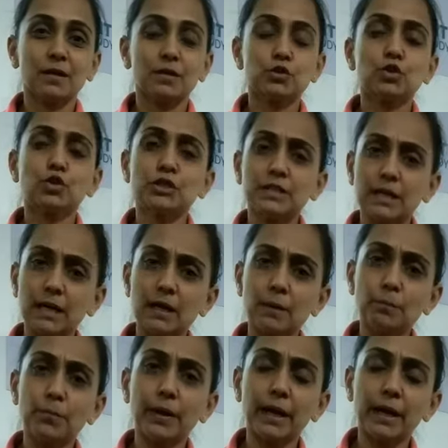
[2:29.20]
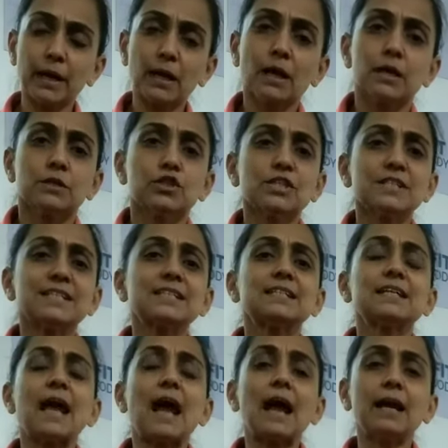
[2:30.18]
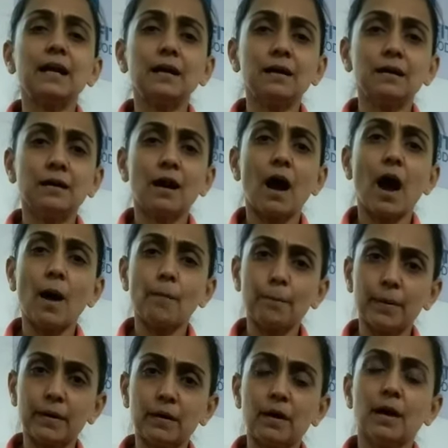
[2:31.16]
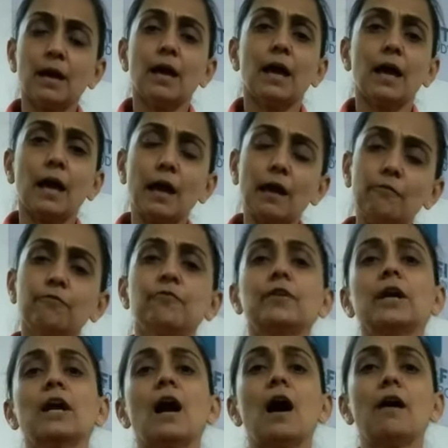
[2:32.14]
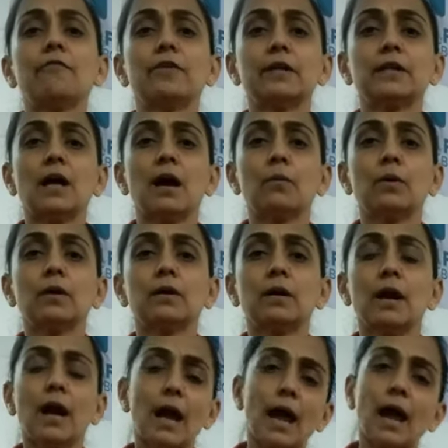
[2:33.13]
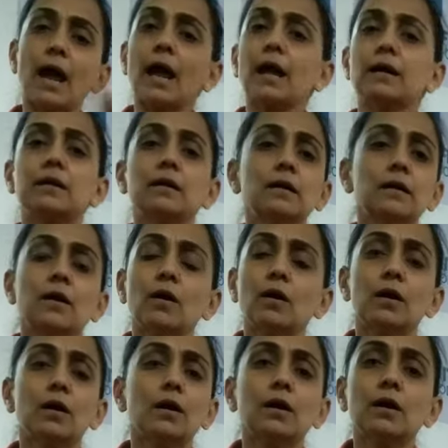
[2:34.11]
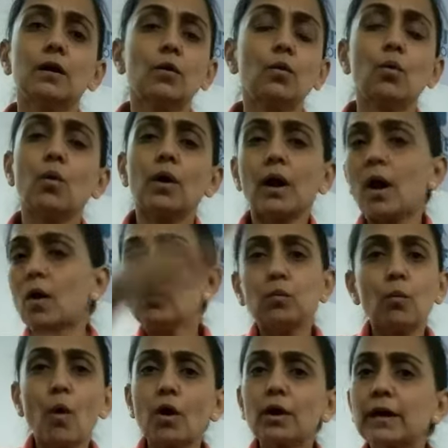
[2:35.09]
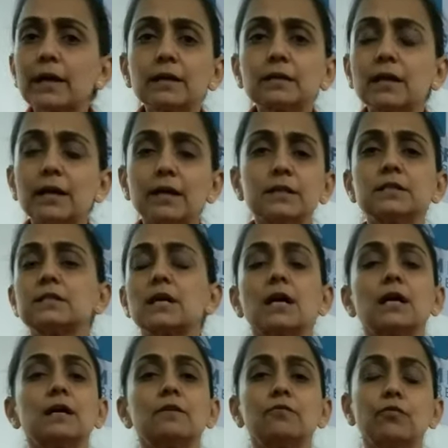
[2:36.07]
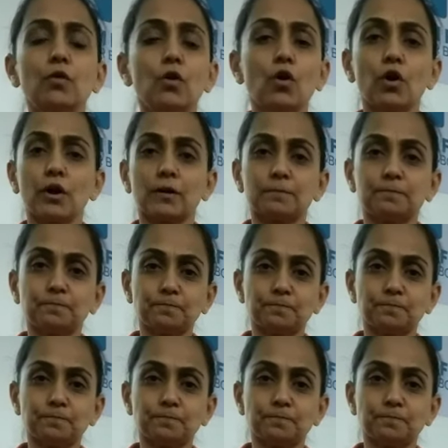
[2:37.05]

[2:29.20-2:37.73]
So take a break, just stand up every half an hour and go around walking the entire floor.